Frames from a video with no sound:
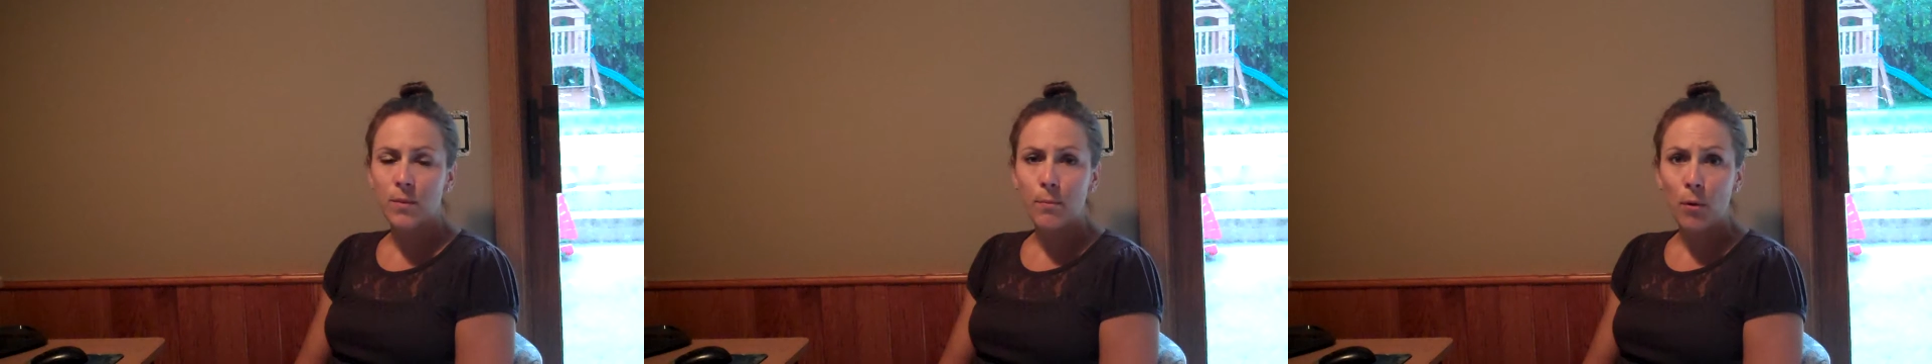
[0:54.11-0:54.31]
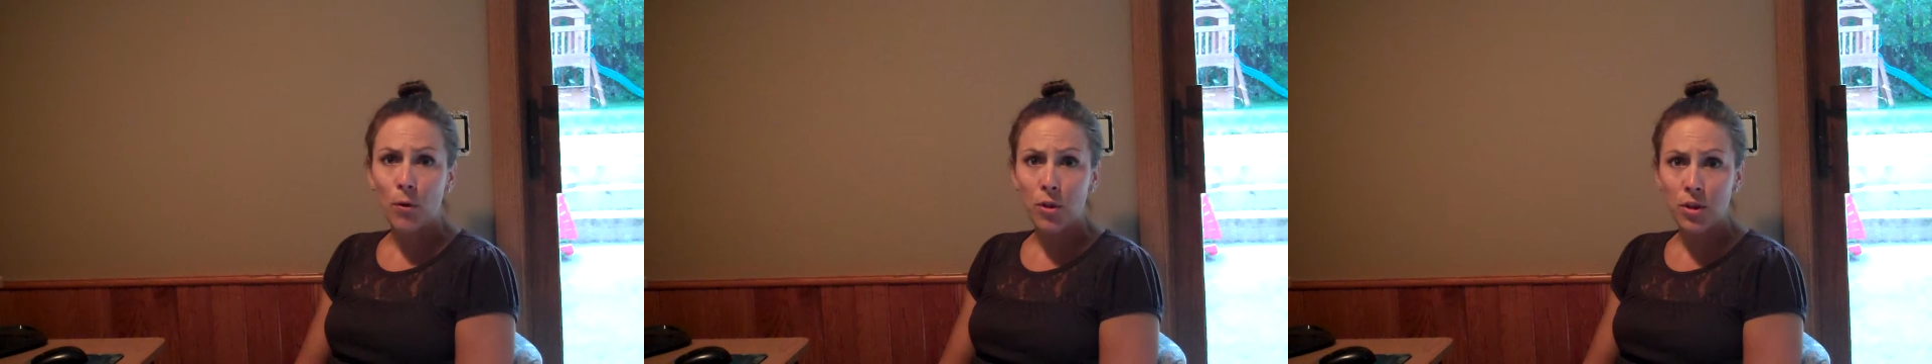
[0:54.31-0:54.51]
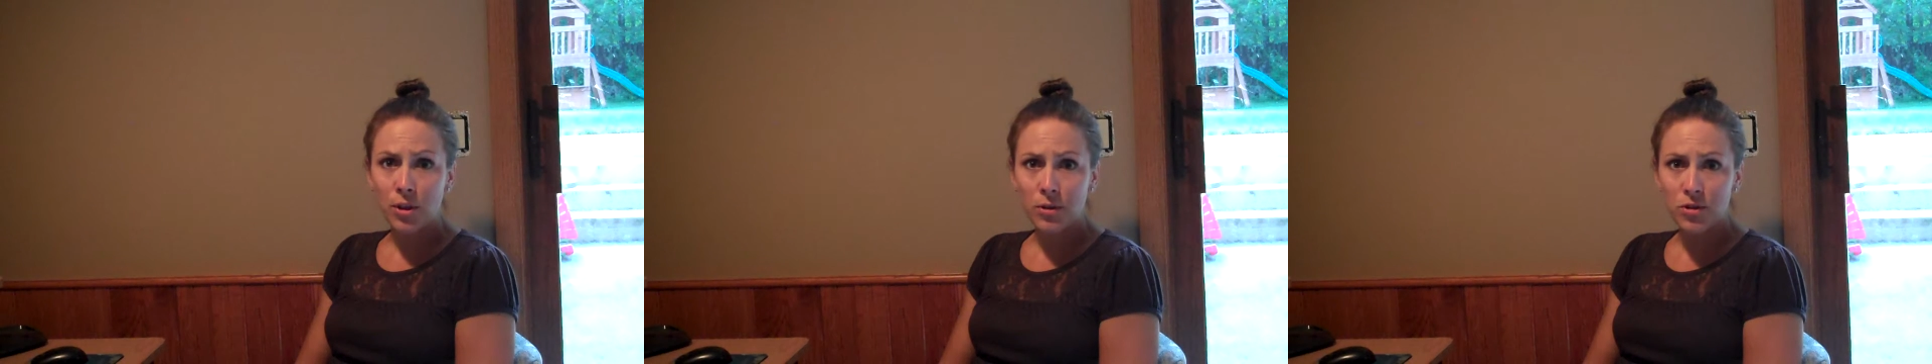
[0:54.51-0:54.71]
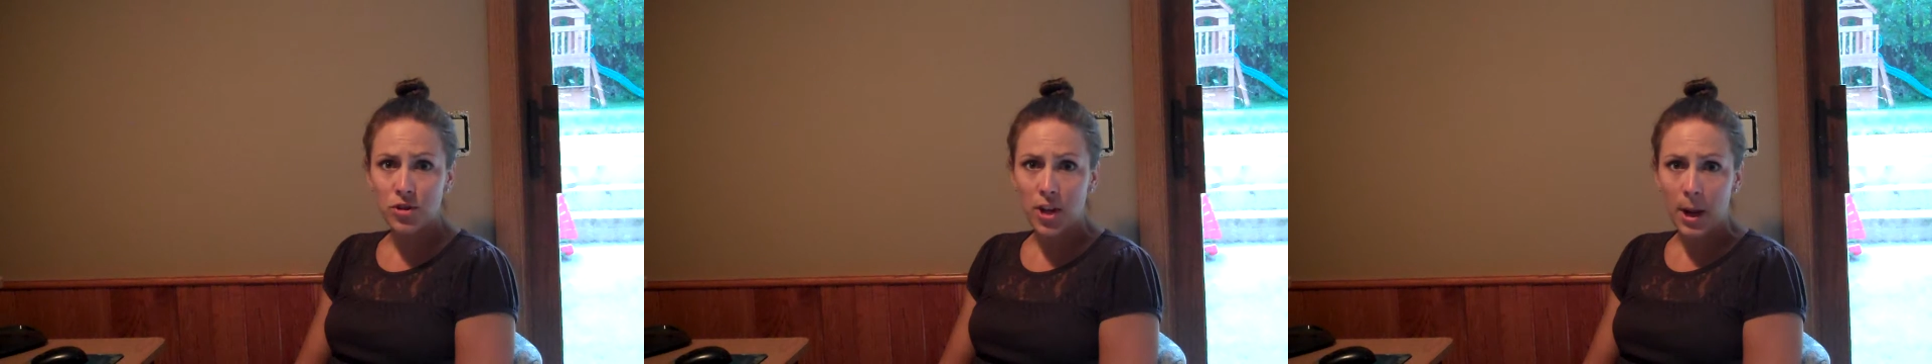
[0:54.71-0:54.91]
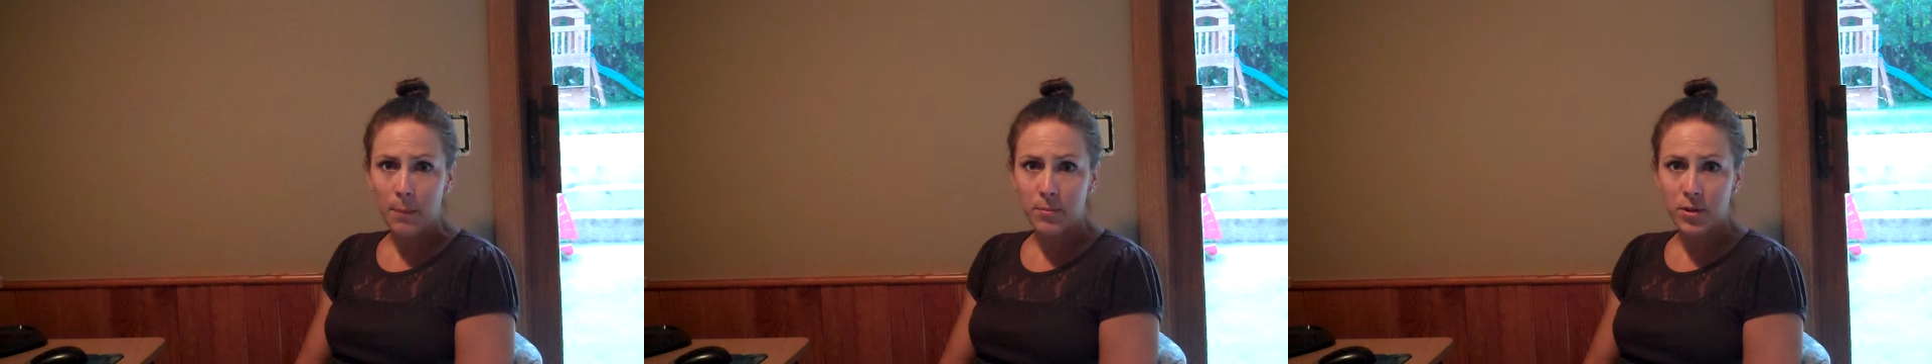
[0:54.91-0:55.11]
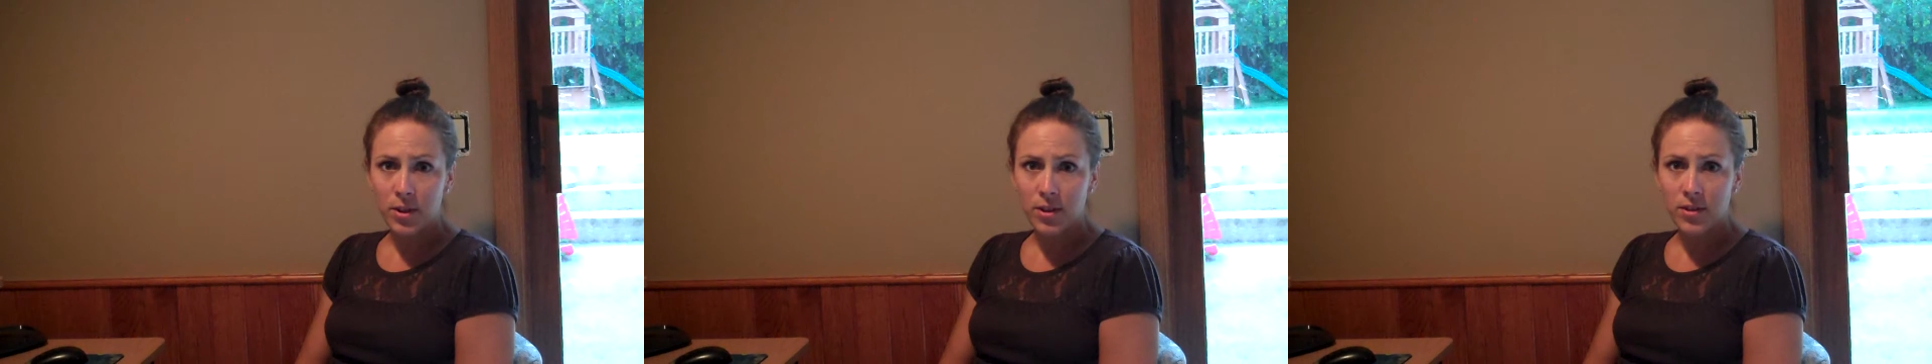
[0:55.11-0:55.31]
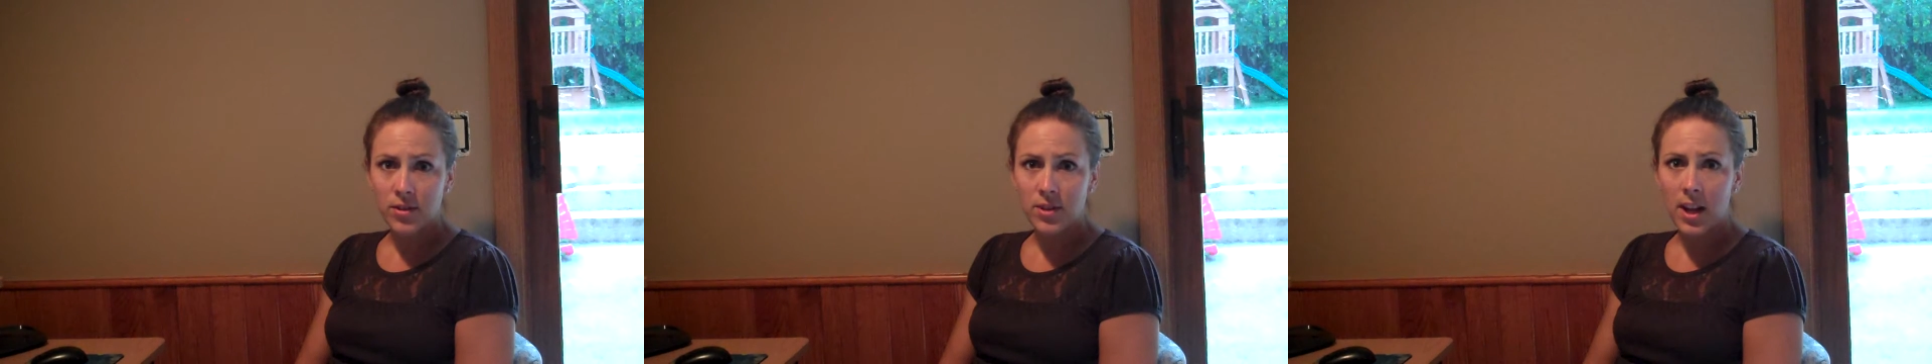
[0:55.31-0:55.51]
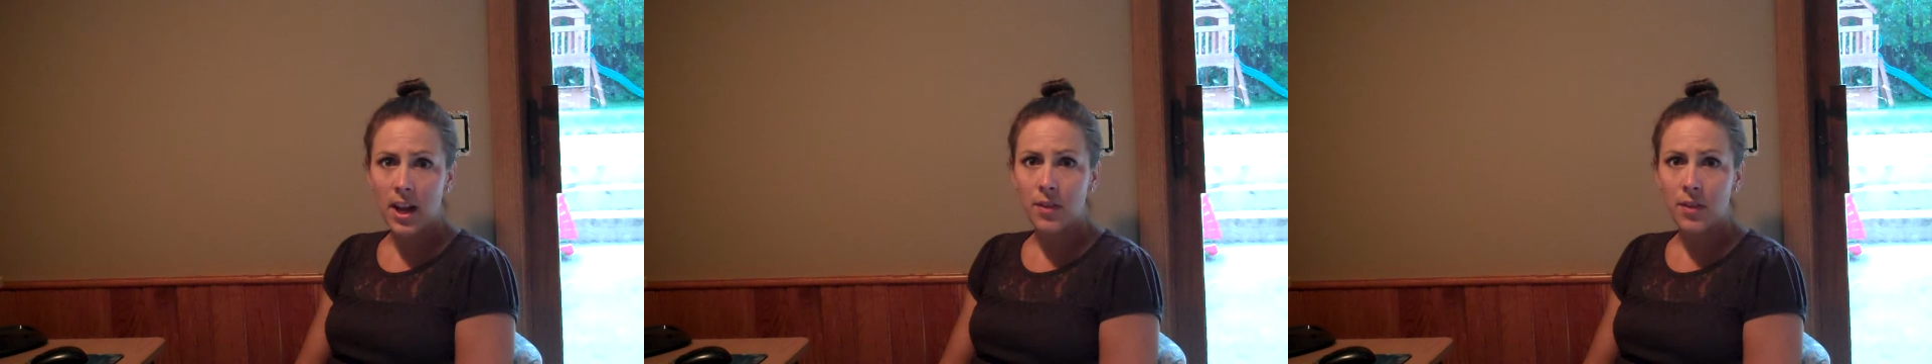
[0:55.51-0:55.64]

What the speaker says: for both of those chapters,